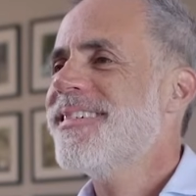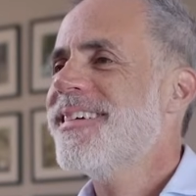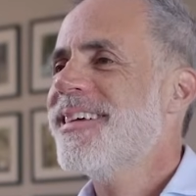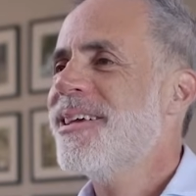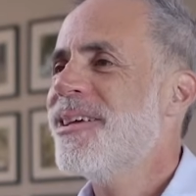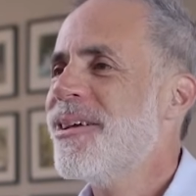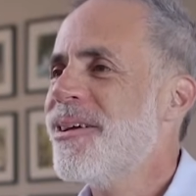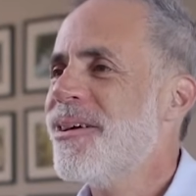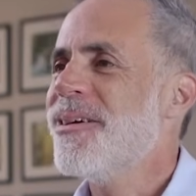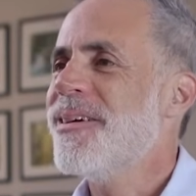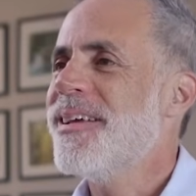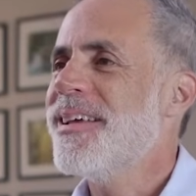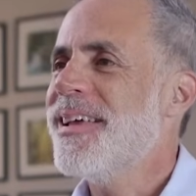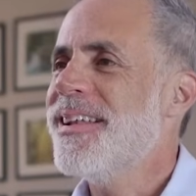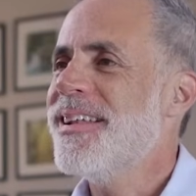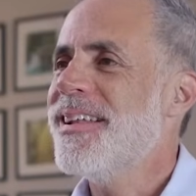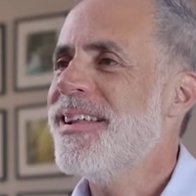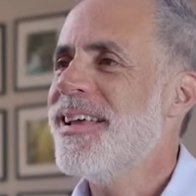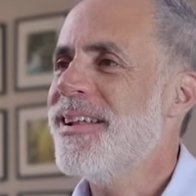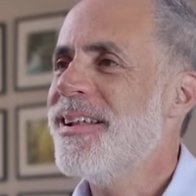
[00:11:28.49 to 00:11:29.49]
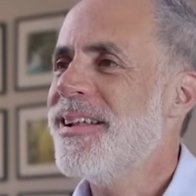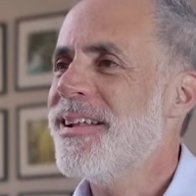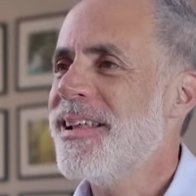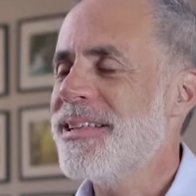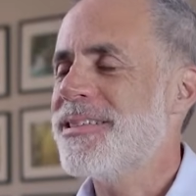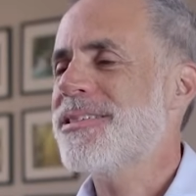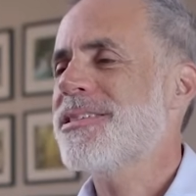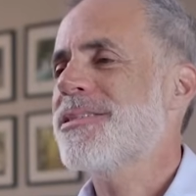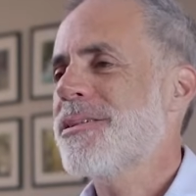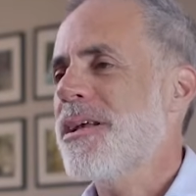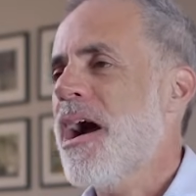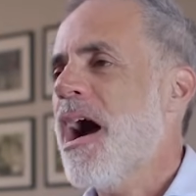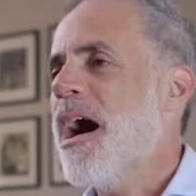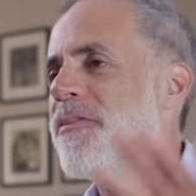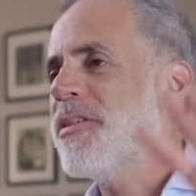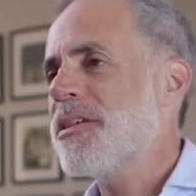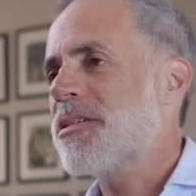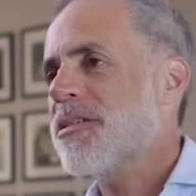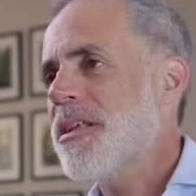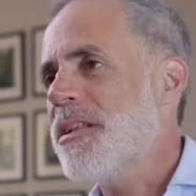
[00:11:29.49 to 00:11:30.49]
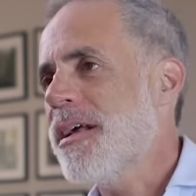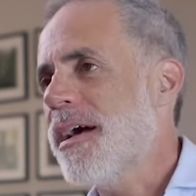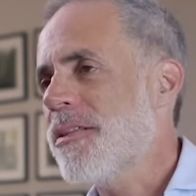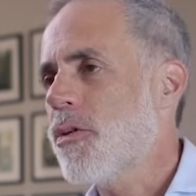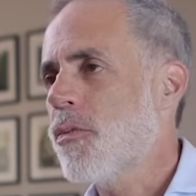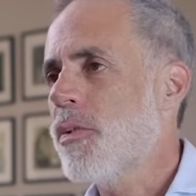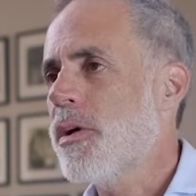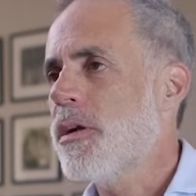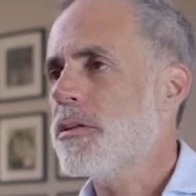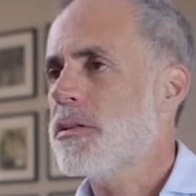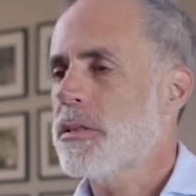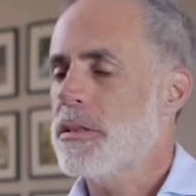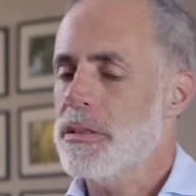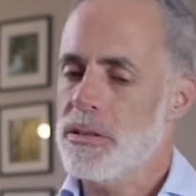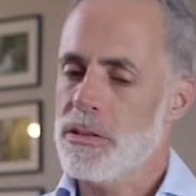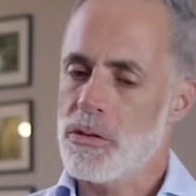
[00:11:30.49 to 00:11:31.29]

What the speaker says: here it's obviously not the winter season.